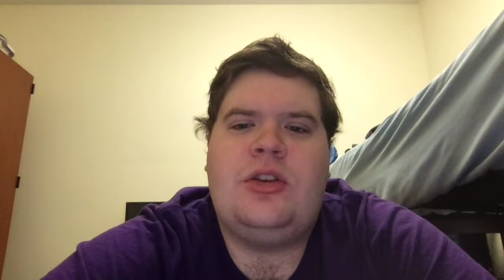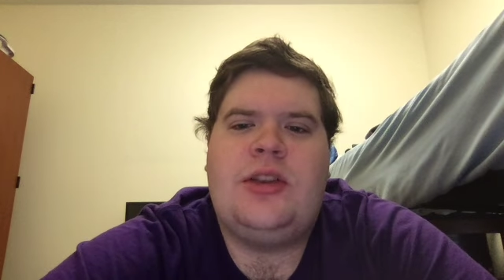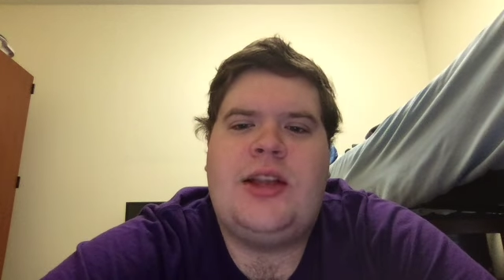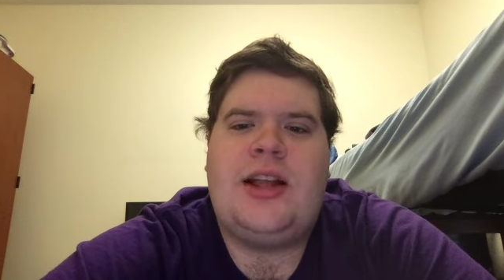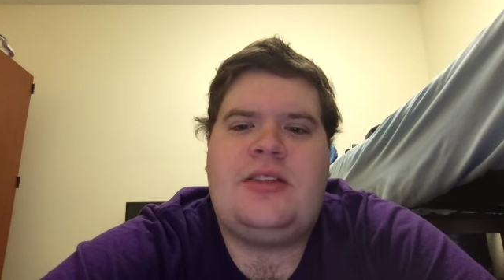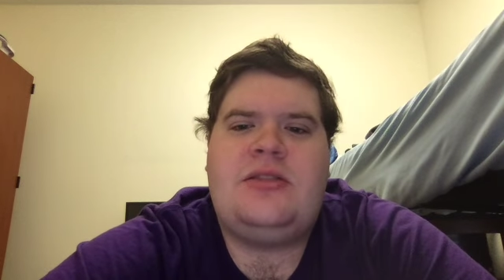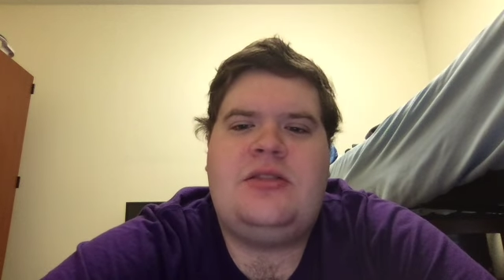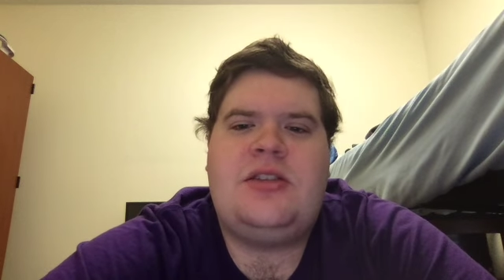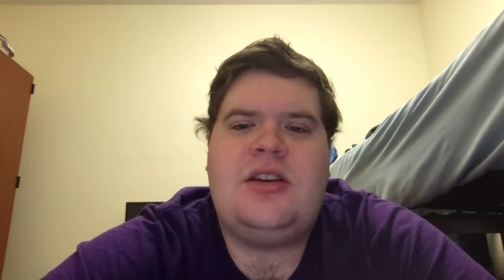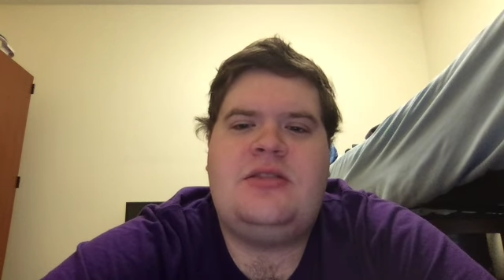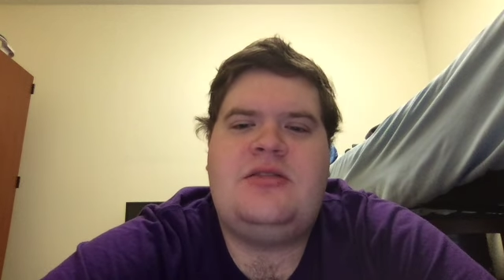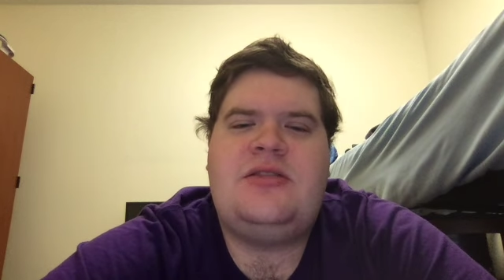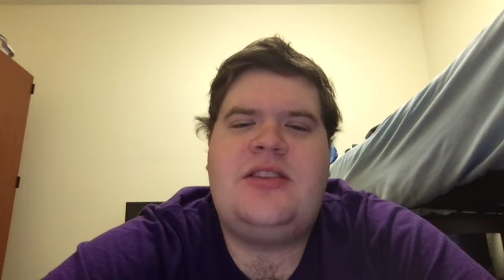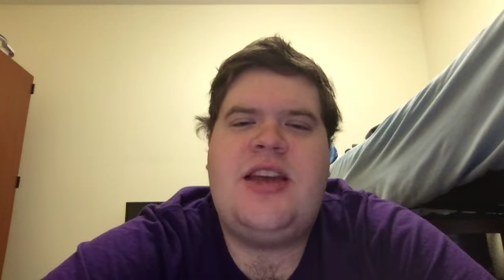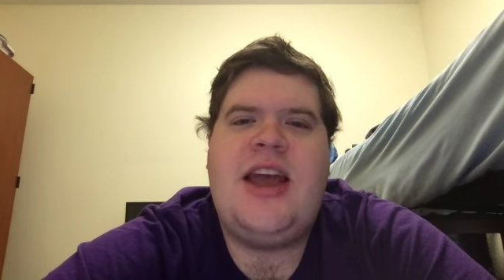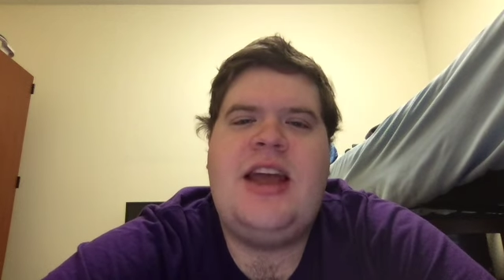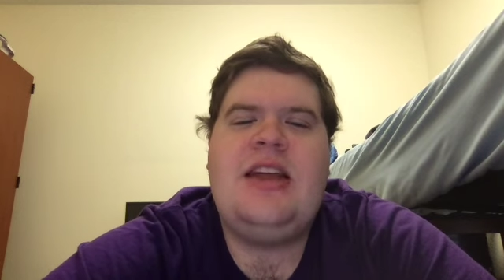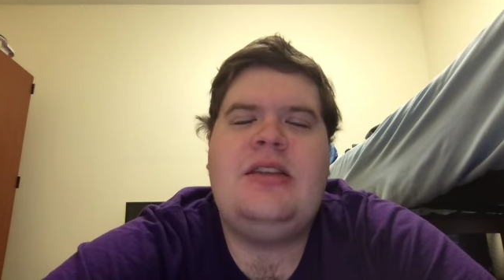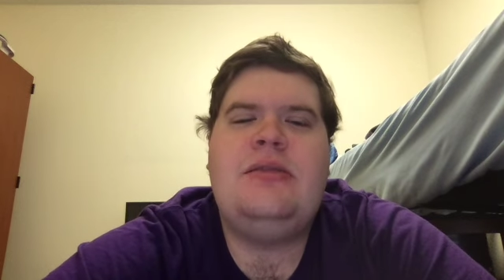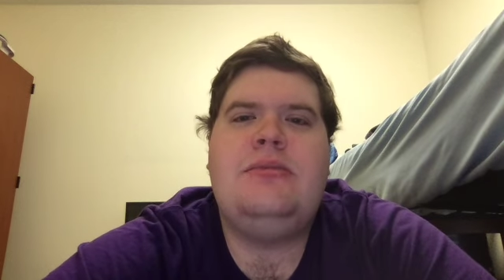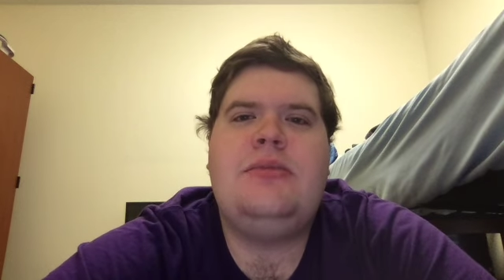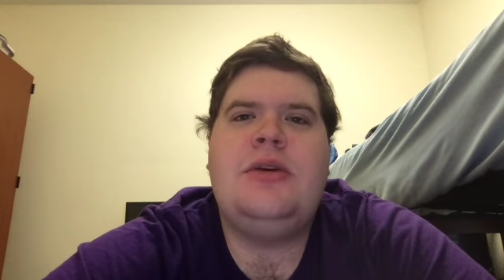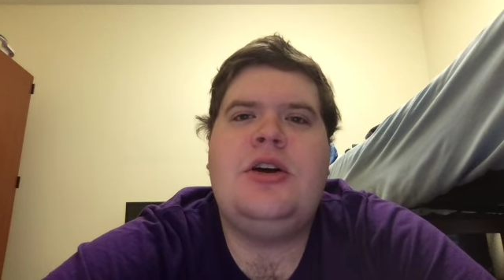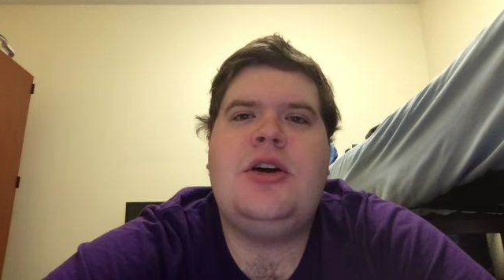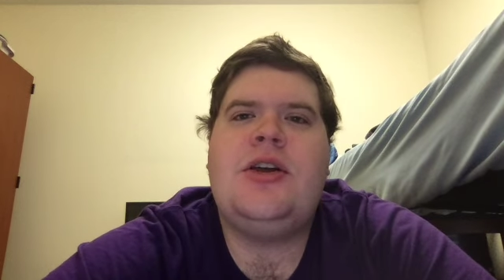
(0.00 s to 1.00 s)
that said
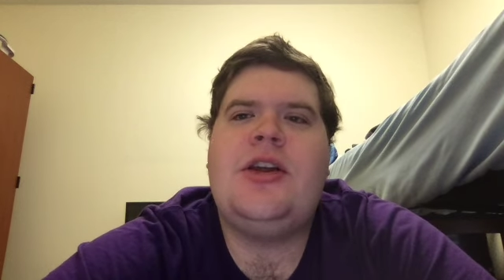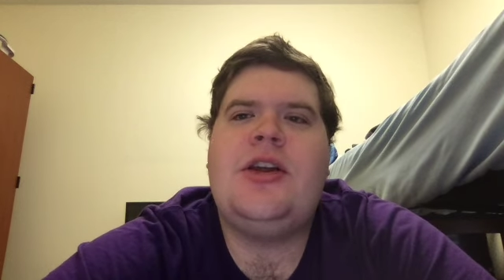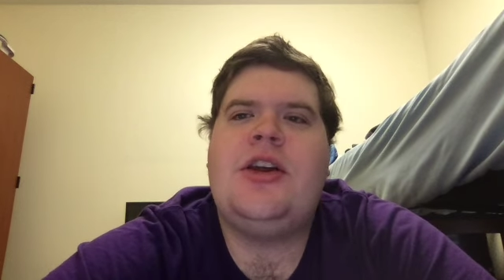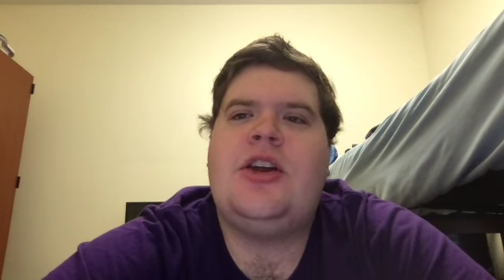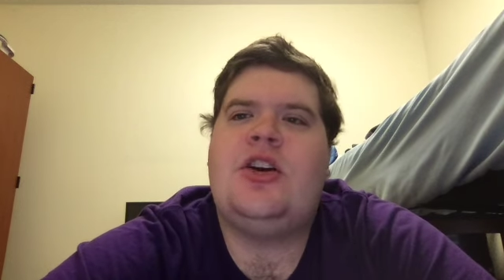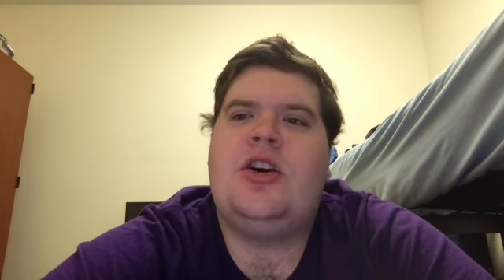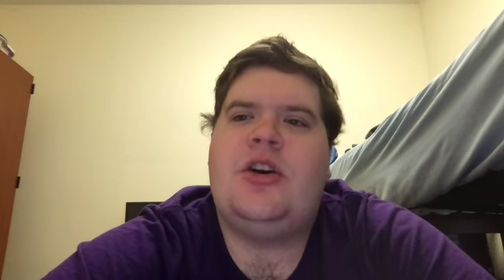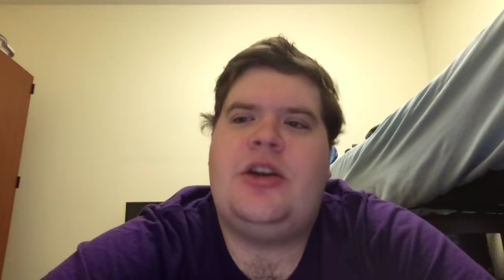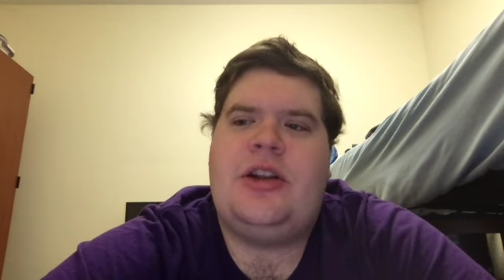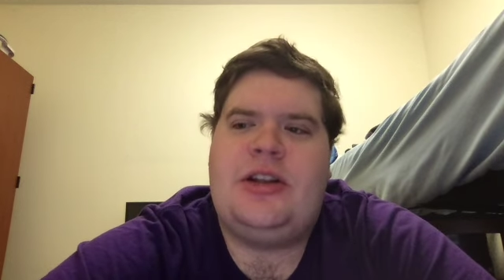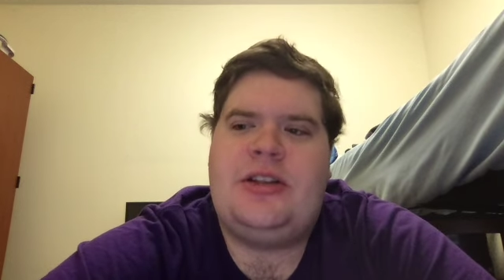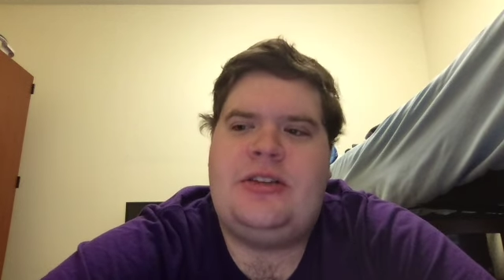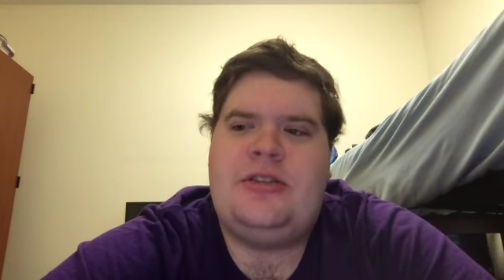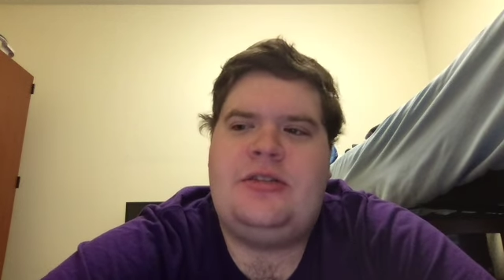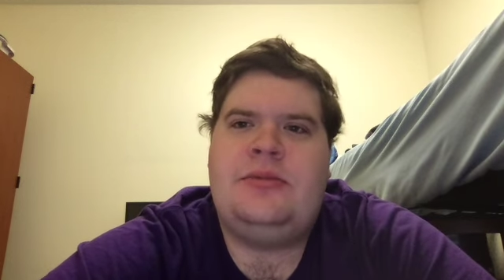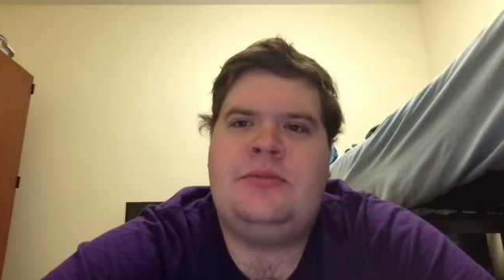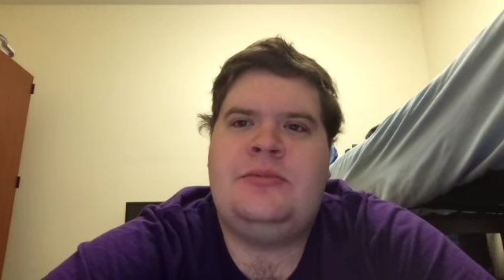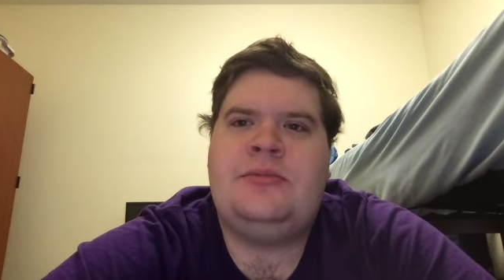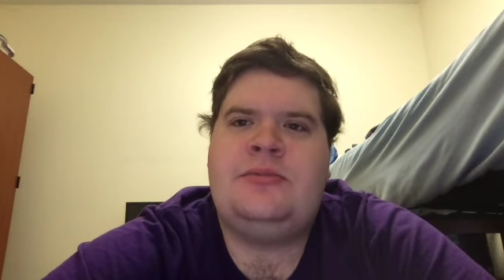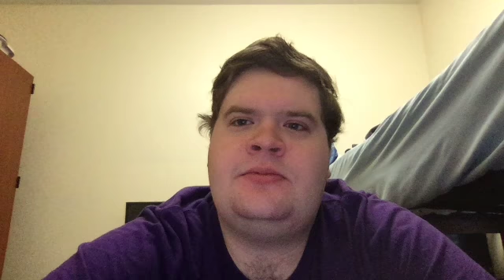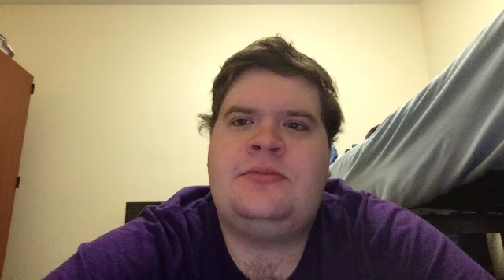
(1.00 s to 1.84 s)
10 million on it.